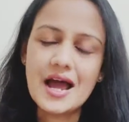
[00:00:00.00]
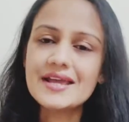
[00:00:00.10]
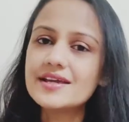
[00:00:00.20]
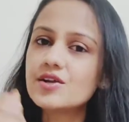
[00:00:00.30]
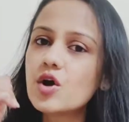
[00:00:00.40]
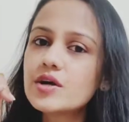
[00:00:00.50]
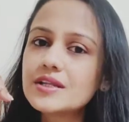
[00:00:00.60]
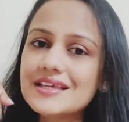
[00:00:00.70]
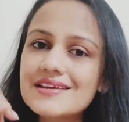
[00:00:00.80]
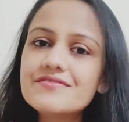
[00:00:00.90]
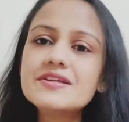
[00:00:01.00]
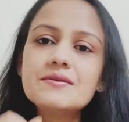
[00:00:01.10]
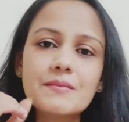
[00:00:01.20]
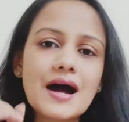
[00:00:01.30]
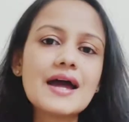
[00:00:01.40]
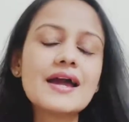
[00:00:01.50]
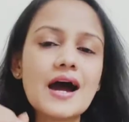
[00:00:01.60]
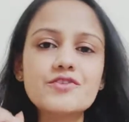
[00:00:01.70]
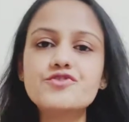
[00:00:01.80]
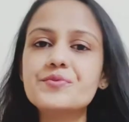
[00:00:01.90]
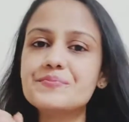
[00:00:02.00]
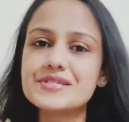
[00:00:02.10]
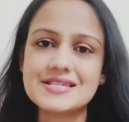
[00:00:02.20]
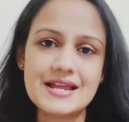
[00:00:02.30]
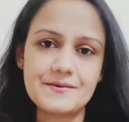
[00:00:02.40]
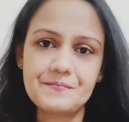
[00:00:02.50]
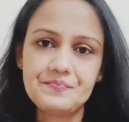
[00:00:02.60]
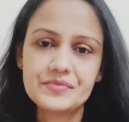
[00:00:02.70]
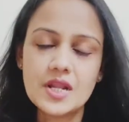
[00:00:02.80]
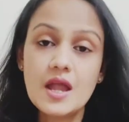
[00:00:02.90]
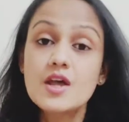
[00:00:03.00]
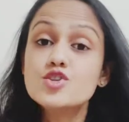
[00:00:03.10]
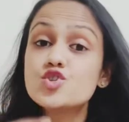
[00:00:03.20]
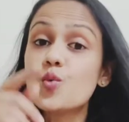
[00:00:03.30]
I cannot give in my 100%.